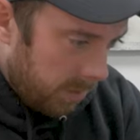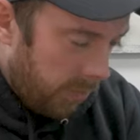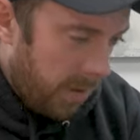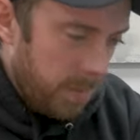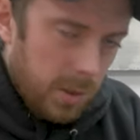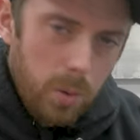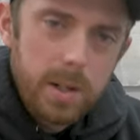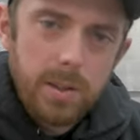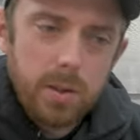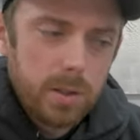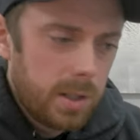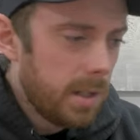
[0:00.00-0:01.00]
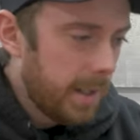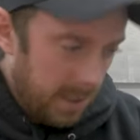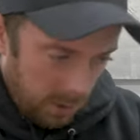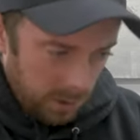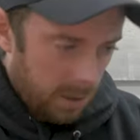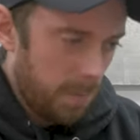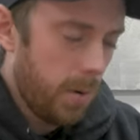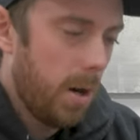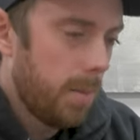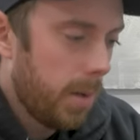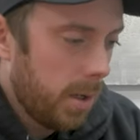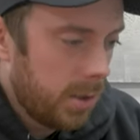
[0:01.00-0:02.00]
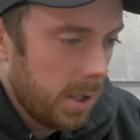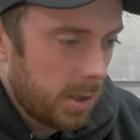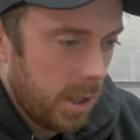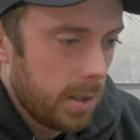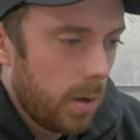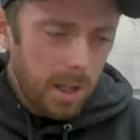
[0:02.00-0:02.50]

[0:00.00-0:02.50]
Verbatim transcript: November twenty thirteen, that's just the Brian Barczyk channel.